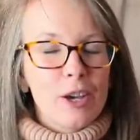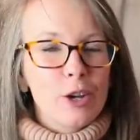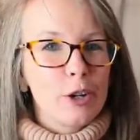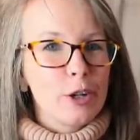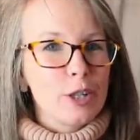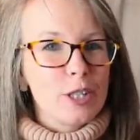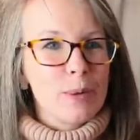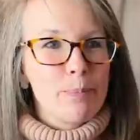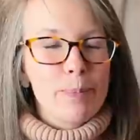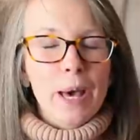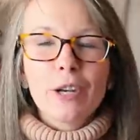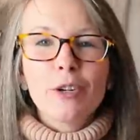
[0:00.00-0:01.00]

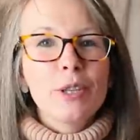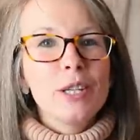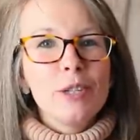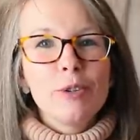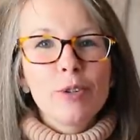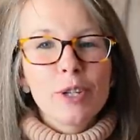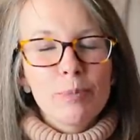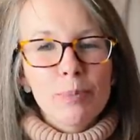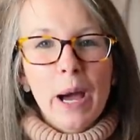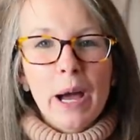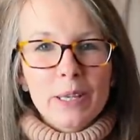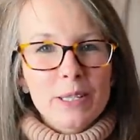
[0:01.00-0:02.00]
cooked better than you could
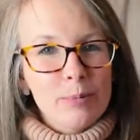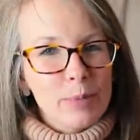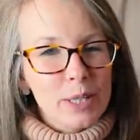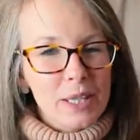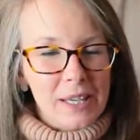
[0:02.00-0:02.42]
possibly